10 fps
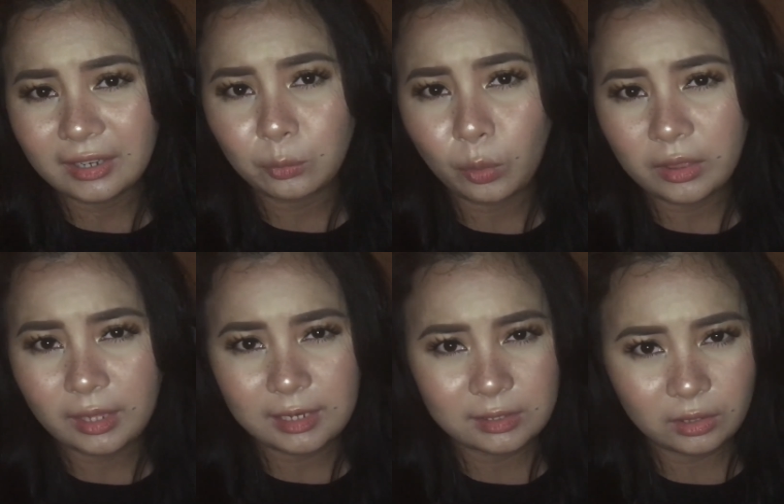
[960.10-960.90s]
and one
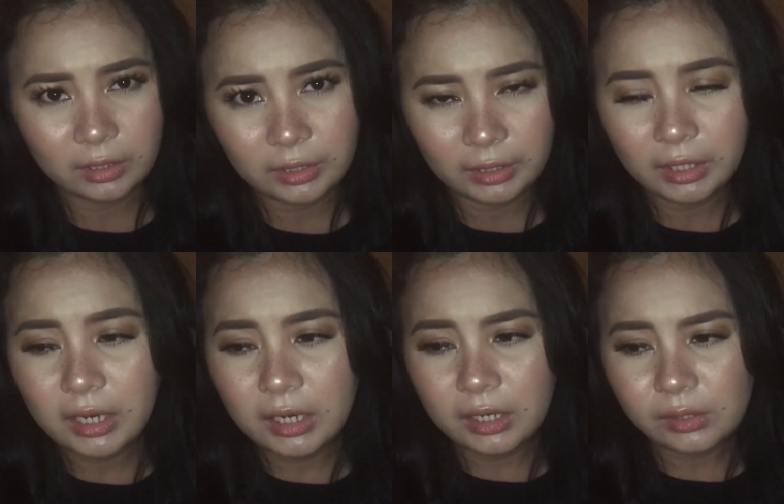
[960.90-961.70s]
that is darker,
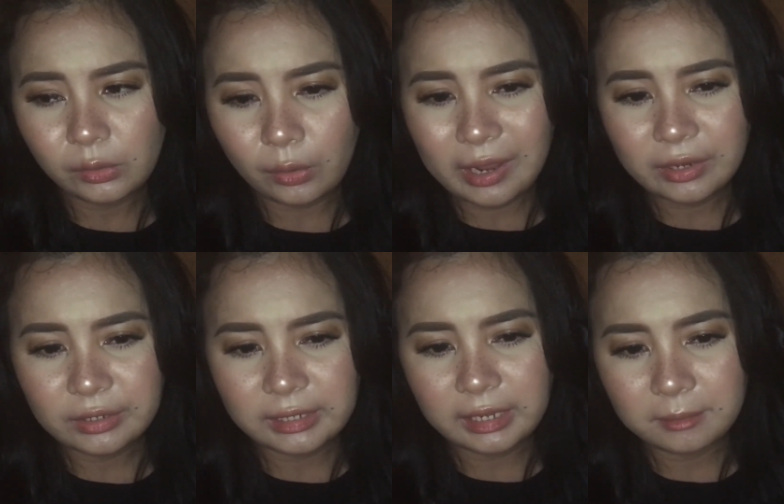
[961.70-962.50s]
so I
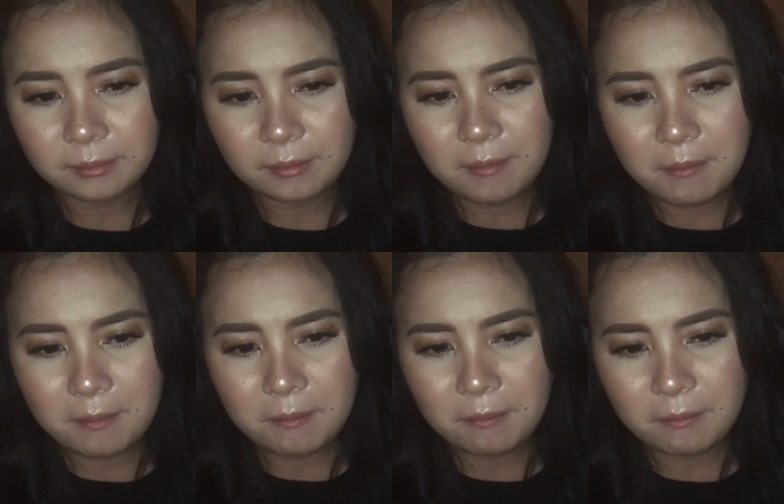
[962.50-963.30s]
could like
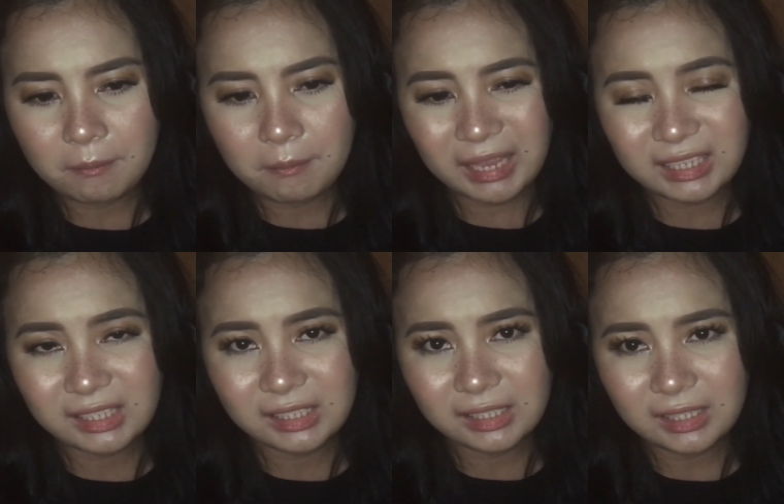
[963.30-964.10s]

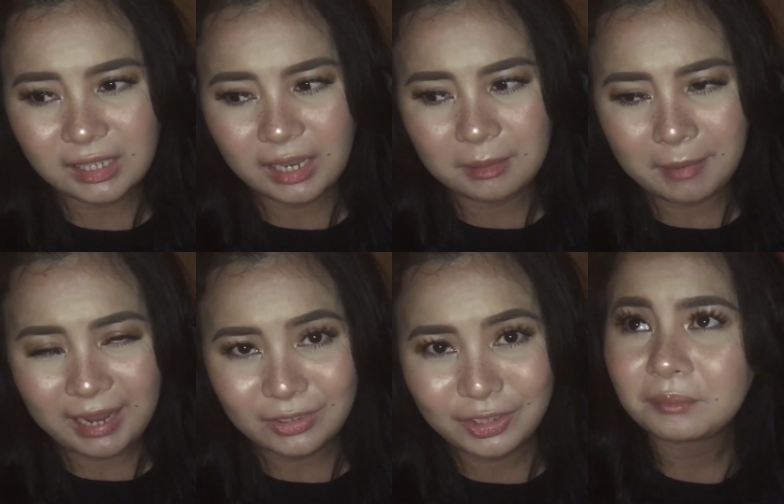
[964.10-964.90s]
mix and
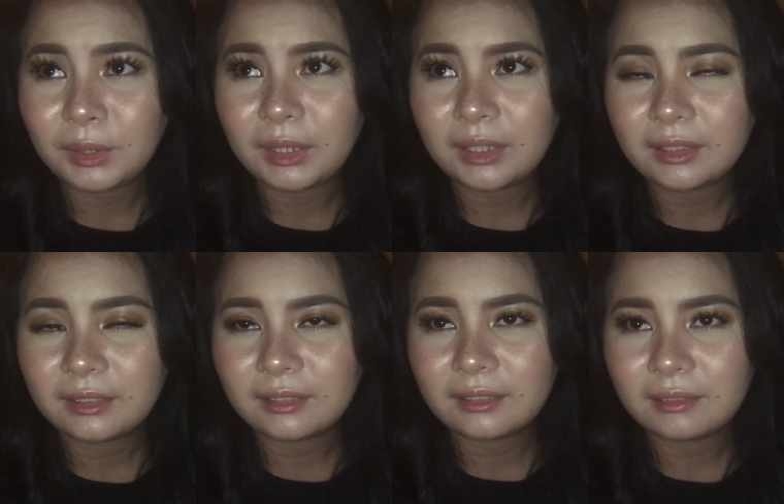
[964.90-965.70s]
match. But
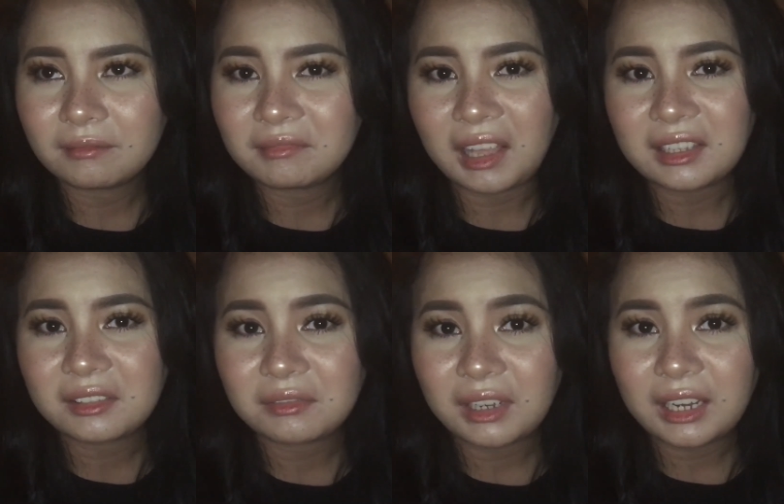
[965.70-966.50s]

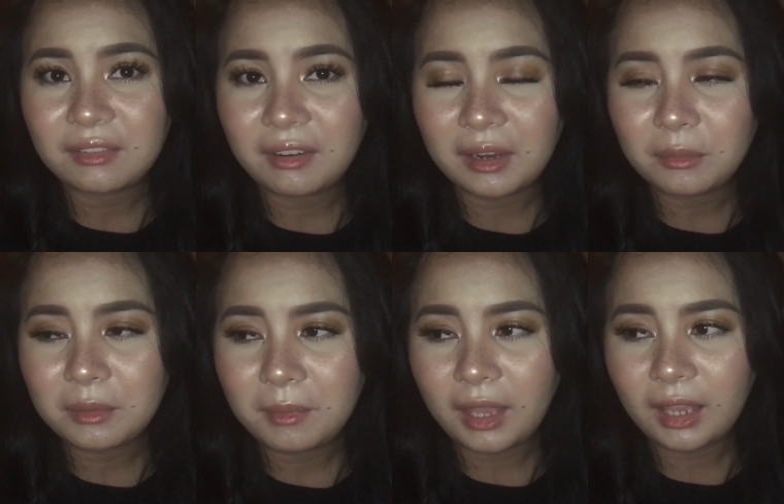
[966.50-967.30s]
that's really fine
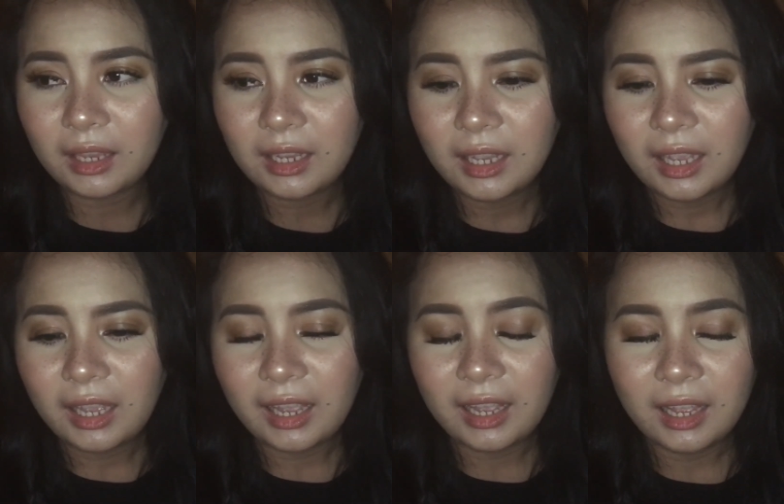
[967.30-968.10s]
with me.
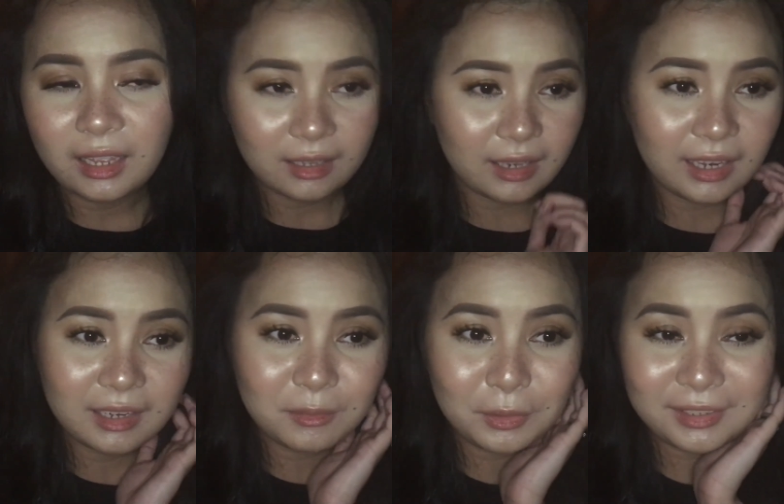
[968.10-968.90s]

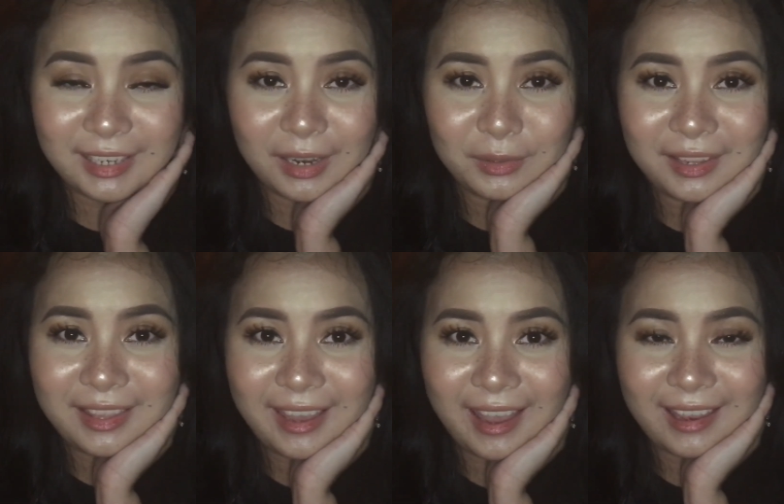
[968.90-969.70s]
It worked out in
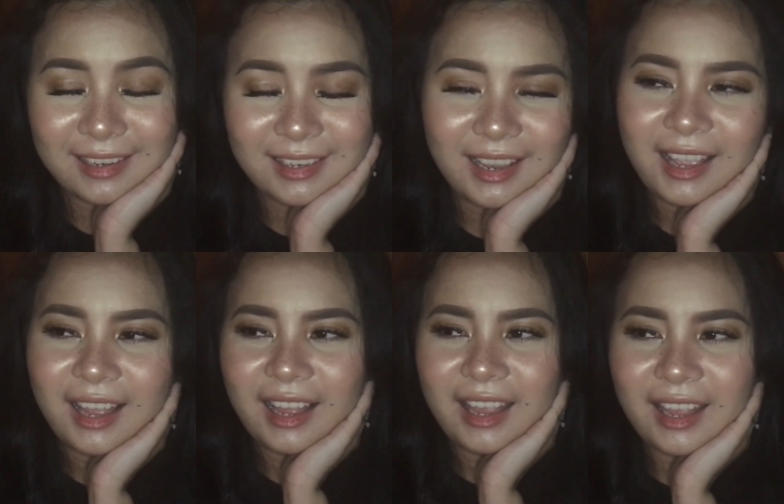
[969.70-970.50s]
the end.
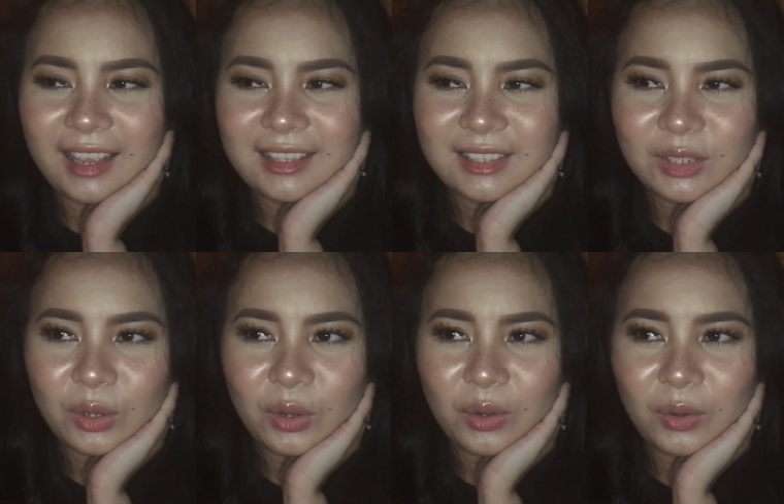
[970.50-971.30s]

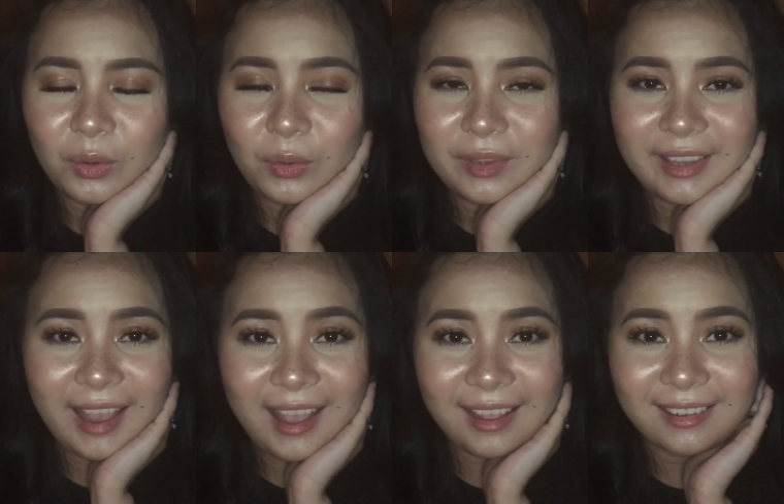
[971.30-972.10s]
So
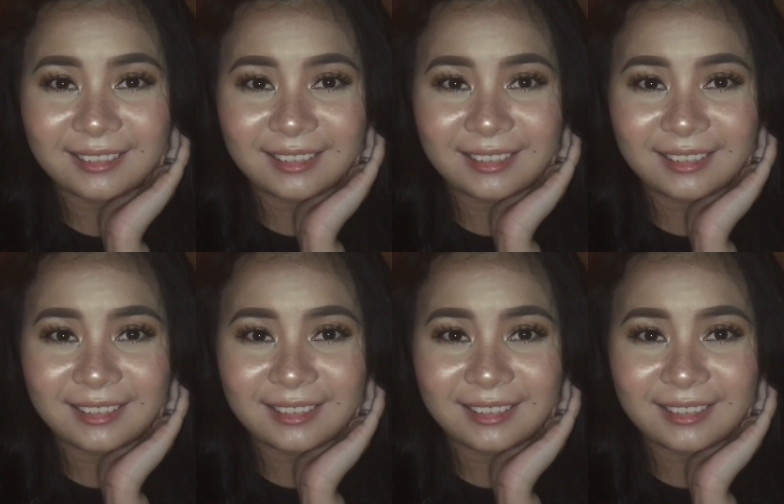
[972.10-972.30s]
yeah,